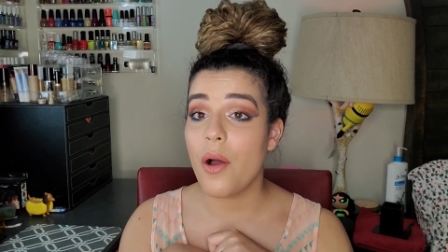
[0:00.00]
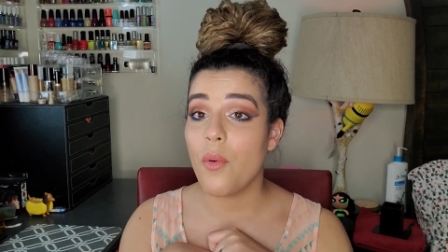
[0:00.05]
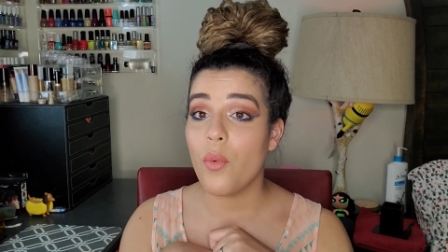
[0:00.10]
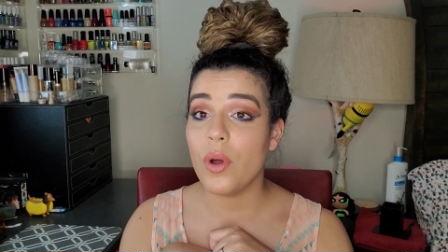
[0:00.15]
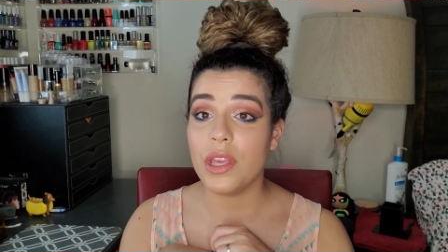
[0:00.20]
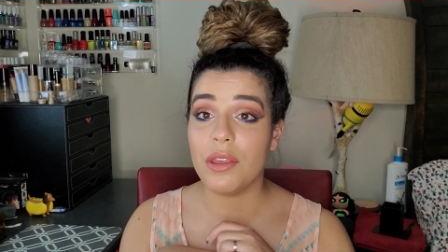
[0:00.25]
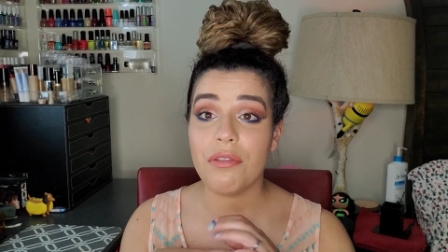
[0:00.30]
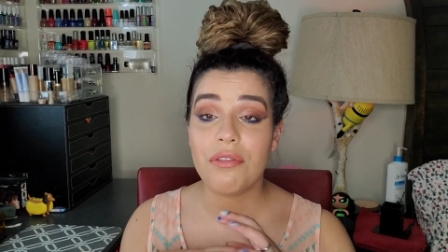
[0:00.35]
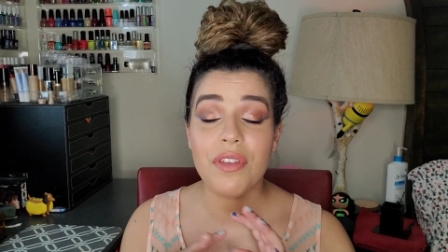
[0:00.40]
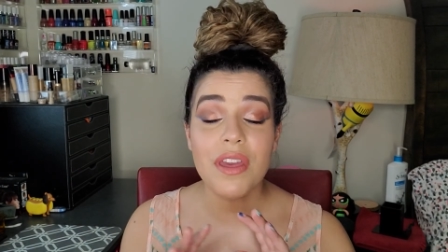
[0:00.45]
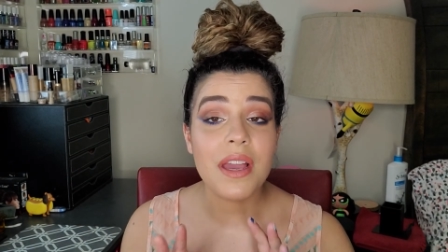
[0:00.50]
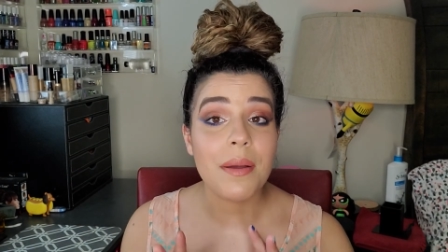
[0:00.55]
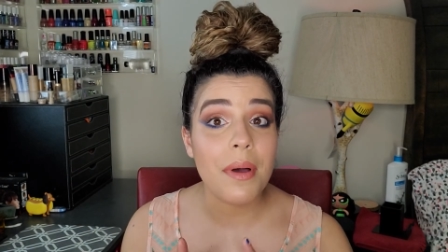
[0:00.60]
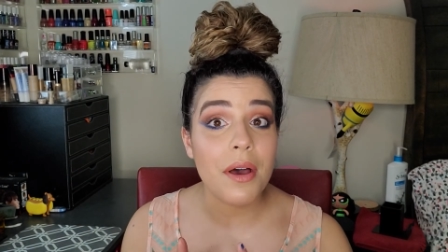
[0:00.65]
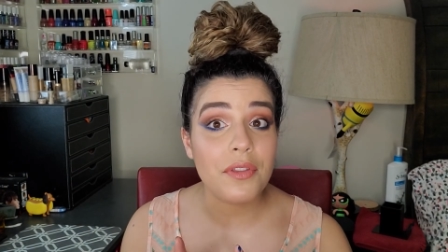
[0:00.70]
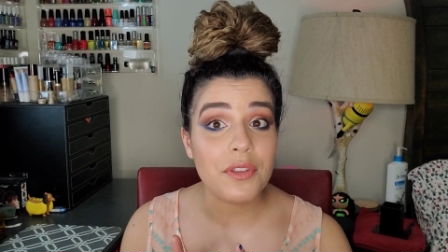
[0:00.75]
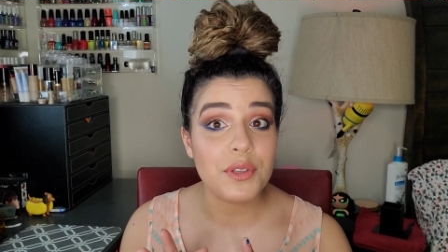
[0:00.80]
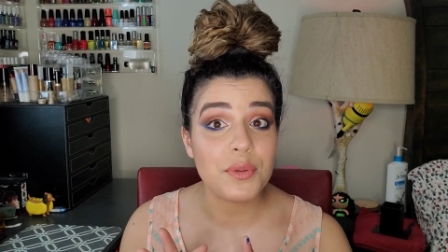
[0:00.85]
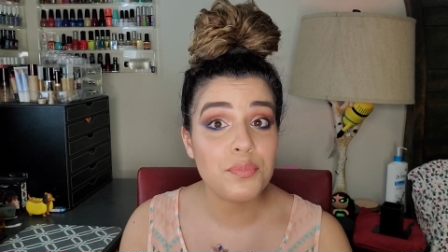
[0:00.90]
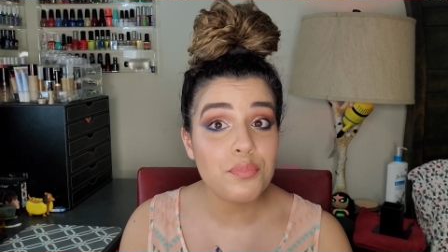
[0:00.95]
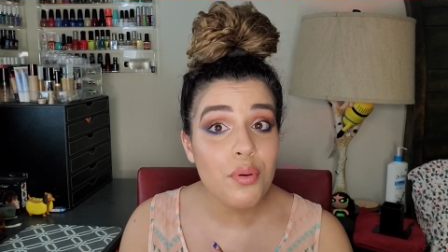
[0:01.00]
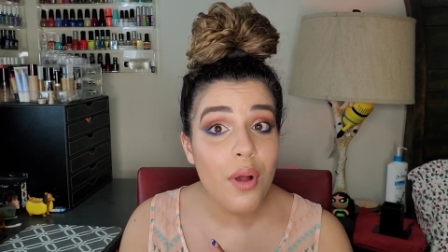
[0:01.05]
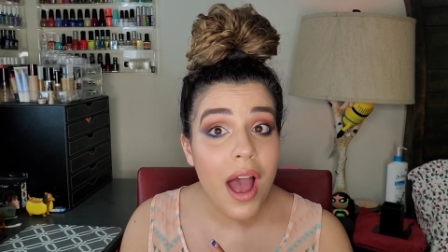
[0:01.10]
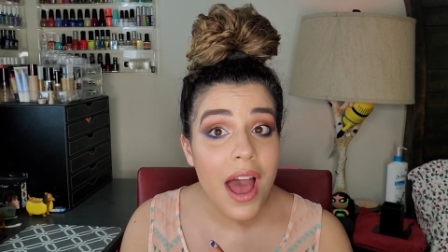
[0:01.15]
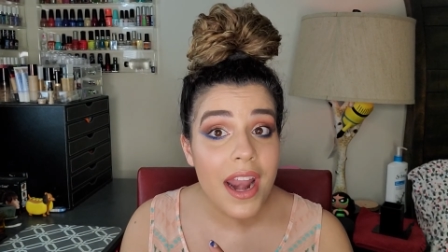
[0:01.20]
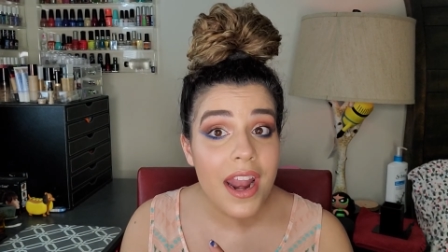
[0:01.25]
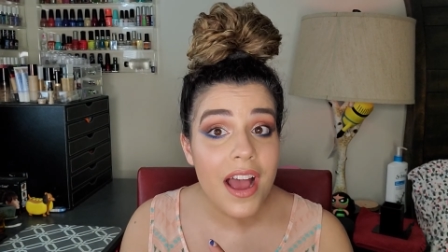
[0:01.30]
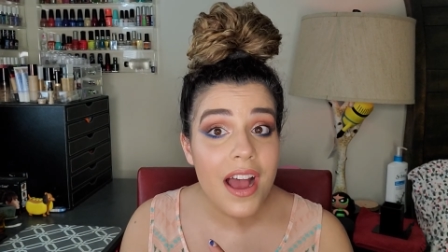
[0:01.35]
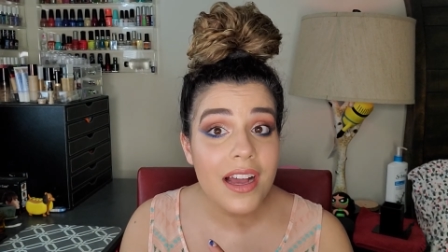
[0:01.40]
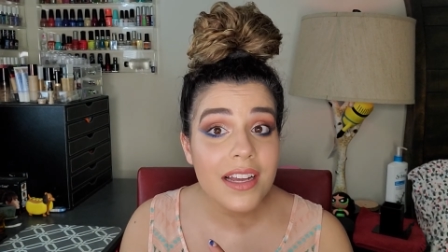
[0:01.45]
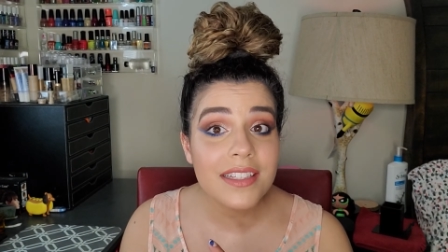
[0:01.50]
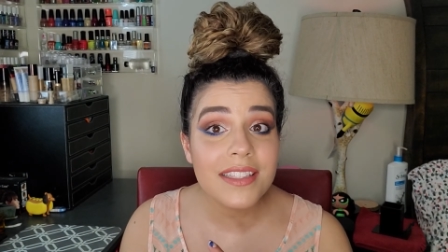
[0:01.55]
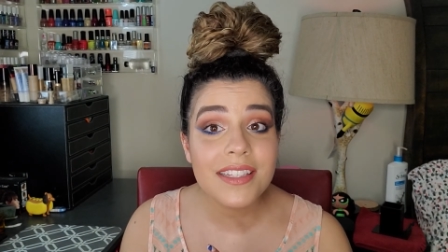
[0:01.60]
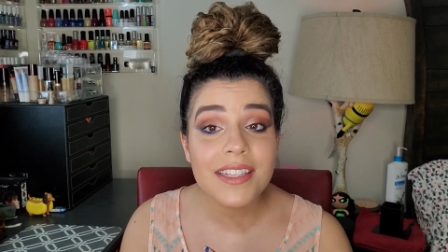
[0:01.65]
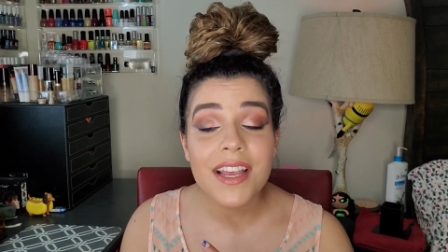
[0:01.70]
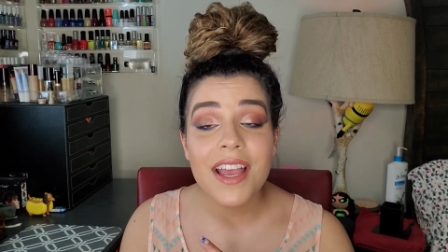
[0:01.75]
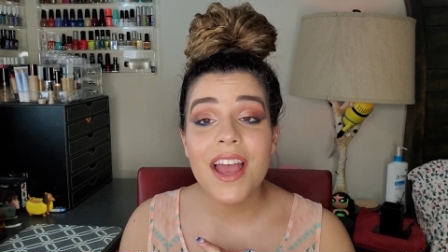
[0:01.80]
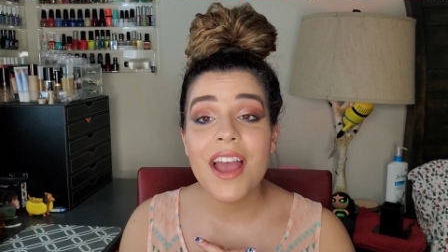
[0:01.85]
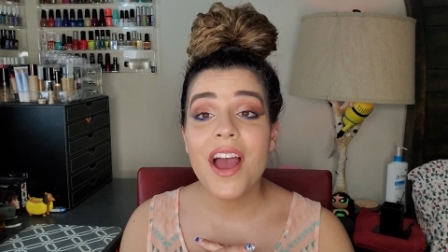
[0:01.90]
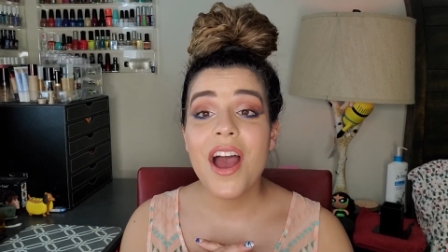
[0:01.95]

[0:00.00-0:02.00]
what you think about this product